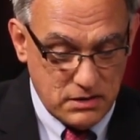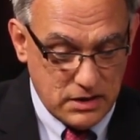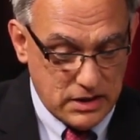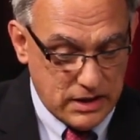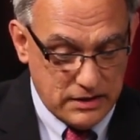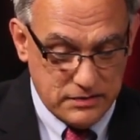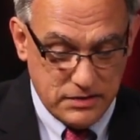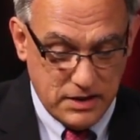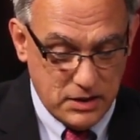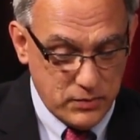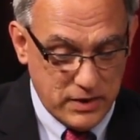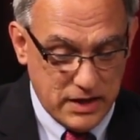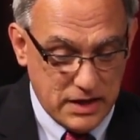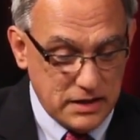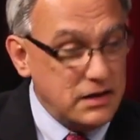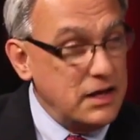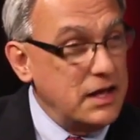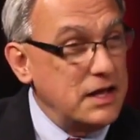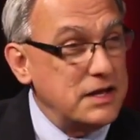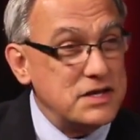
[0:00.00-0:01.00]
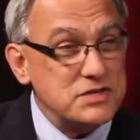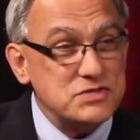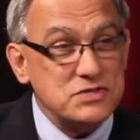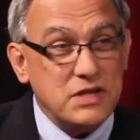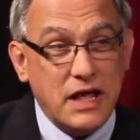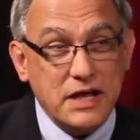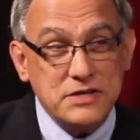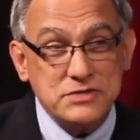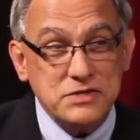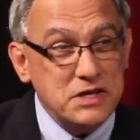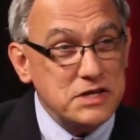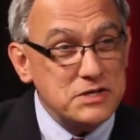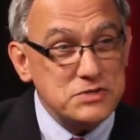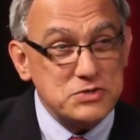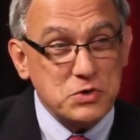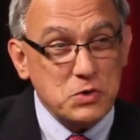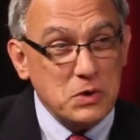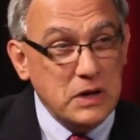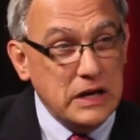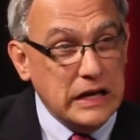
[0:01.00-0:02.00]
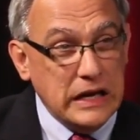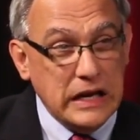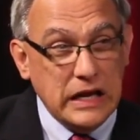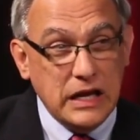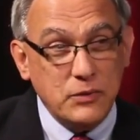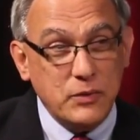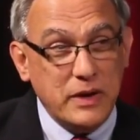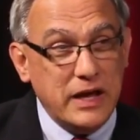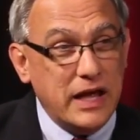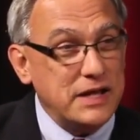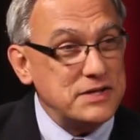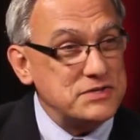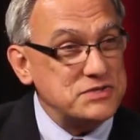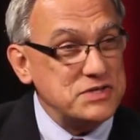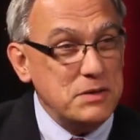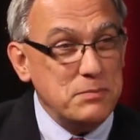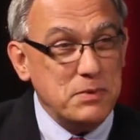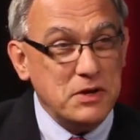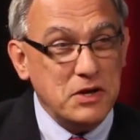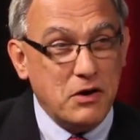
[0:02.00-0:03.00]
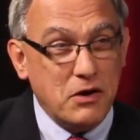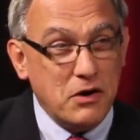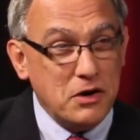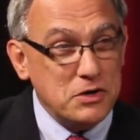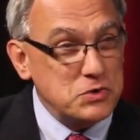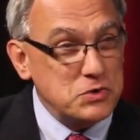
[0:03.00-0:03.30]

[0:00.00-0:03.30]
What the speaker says: I think we had dyslexia screening, we had CPR